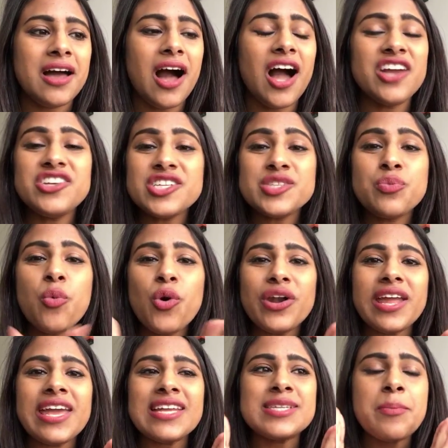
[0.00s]
I just want
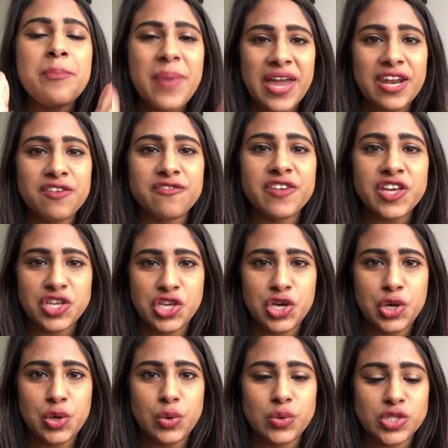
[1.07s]
it to benefit
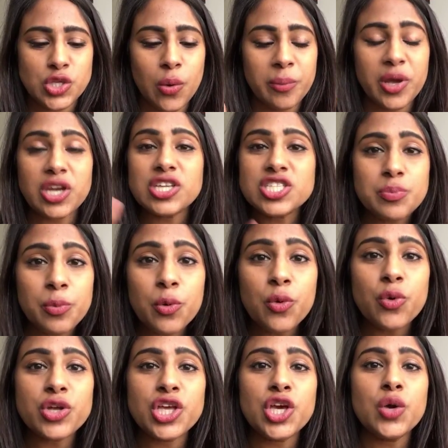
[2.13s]
you. So I'm going to
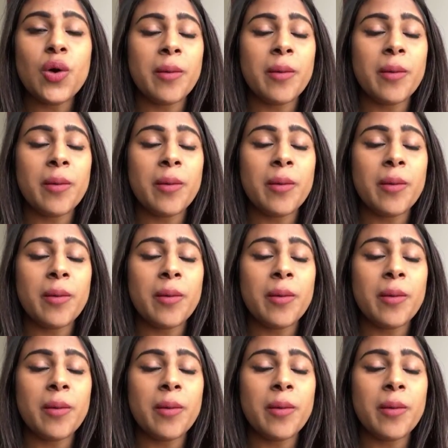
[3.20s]
support you.